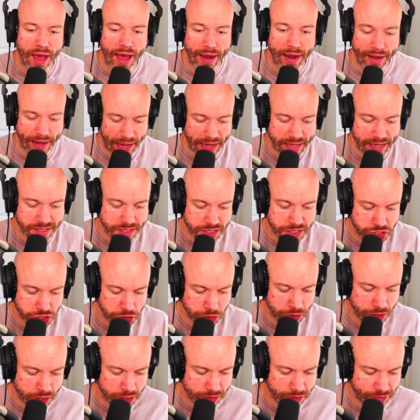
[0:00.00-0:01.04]
And as a
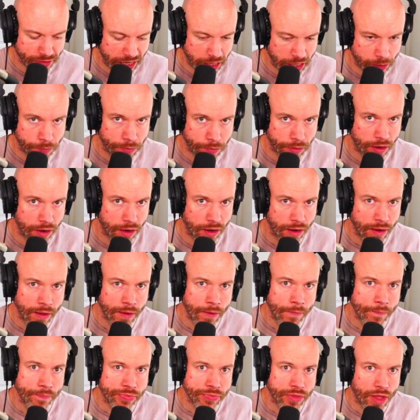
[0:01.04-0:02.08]
junior developer,
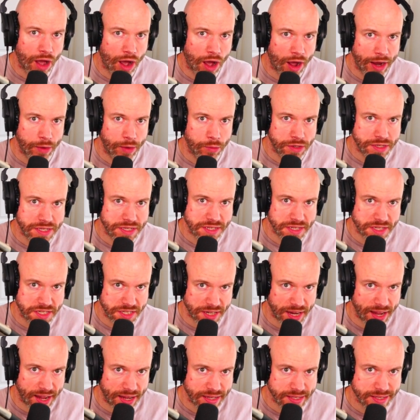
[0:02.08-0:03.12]
I would
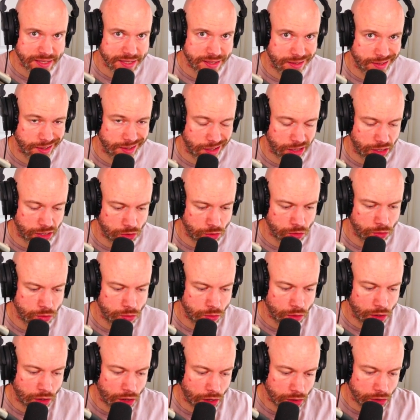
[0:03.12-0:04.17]
suggest that
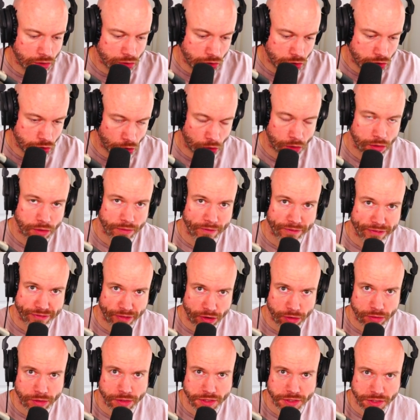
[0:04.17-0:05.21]
you not
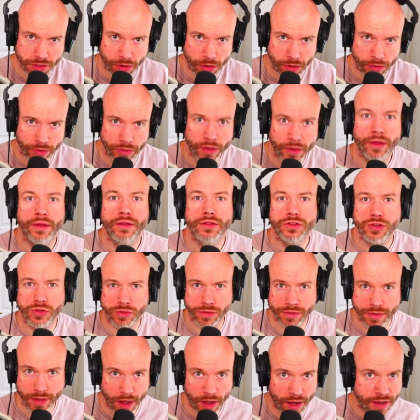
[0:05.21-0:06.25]
focus on
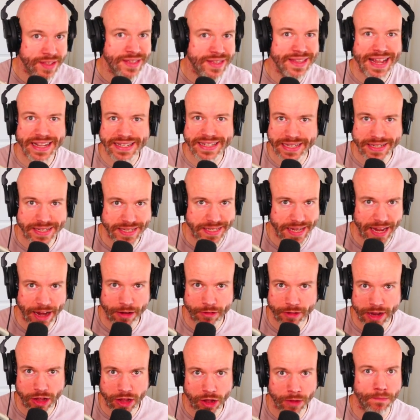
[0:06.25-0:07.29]

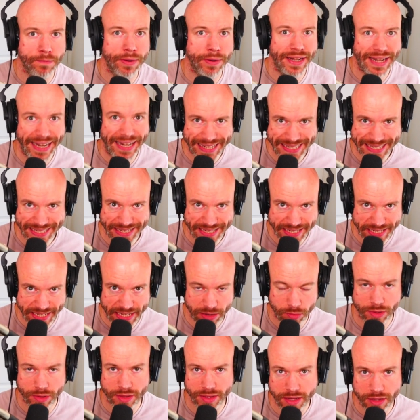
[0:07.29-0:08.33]
unnecessary complexity
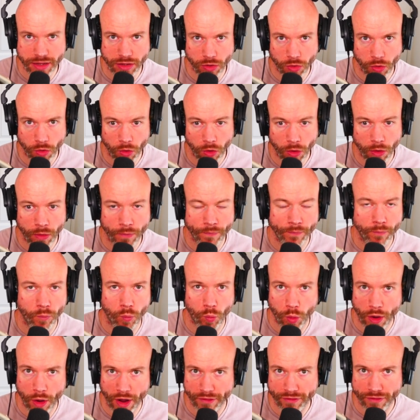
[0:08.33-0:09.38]
within your
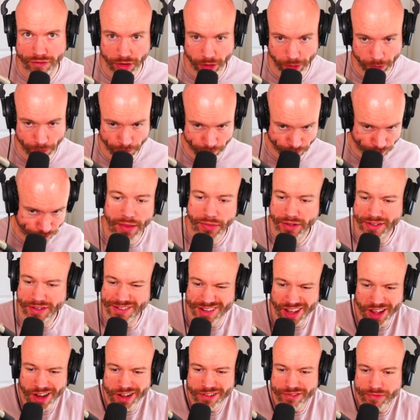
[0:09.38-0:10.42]
workflow. This
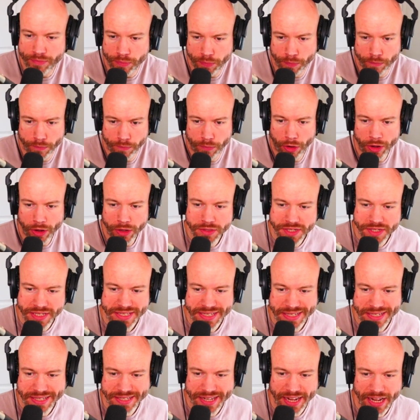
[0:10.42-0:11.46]
kind of boils
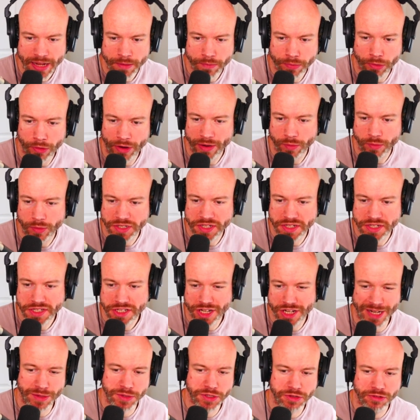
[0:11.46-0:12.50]
into the second point, which is
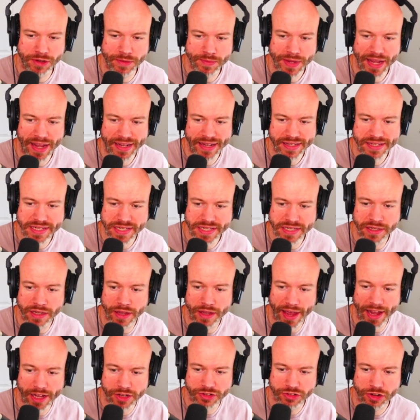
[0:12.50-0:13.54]
TypeScript adds
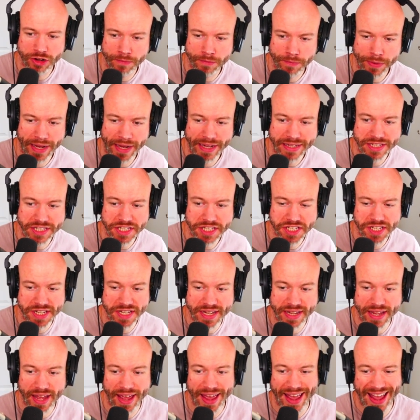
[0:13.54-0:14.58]
extra
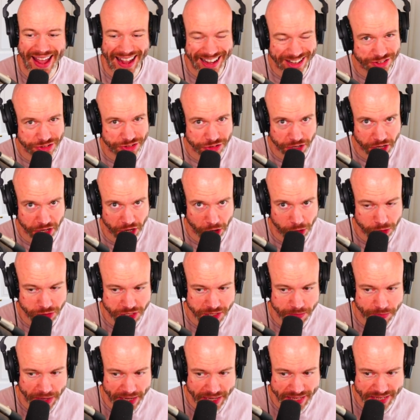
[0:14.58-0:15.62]
complexity, extra code
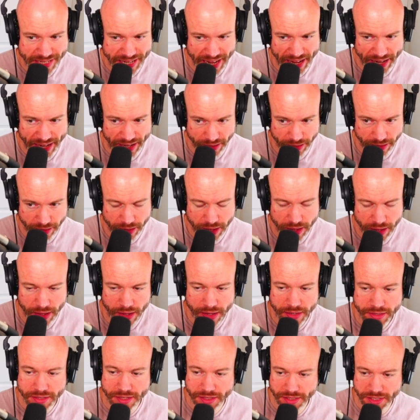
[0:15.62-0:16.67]
to maintain,
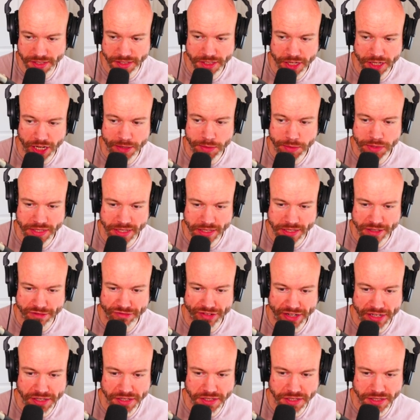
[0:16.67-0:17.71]
such as types and
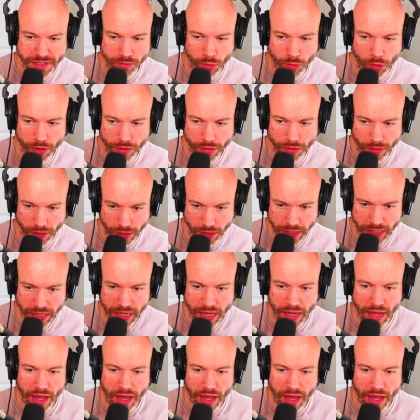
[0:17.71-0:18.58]
interfaces and whatnot.